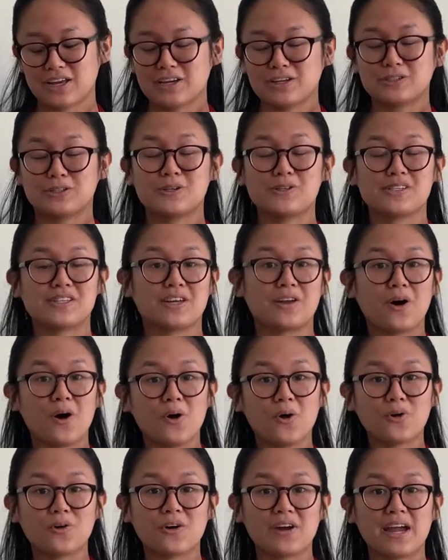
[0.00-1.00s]
Choosing
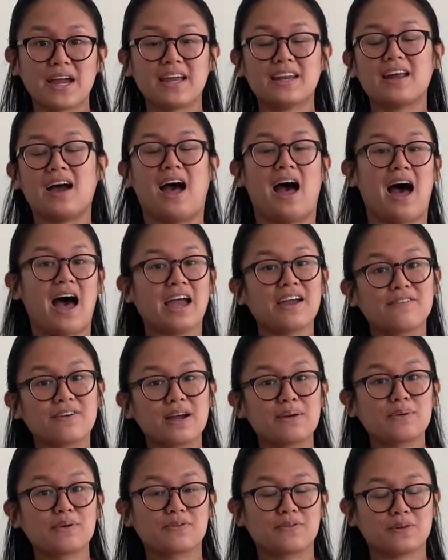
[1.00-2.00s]
whole grain, high
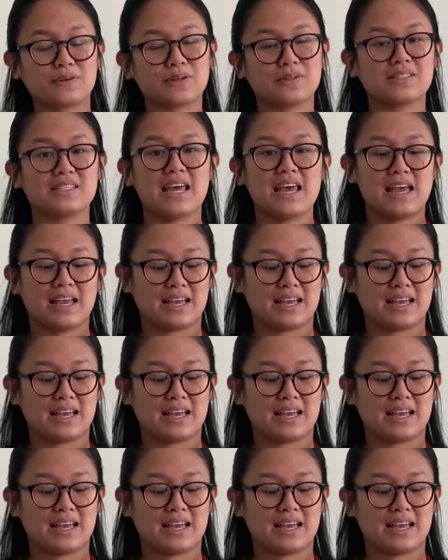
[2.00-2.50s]
fiber foods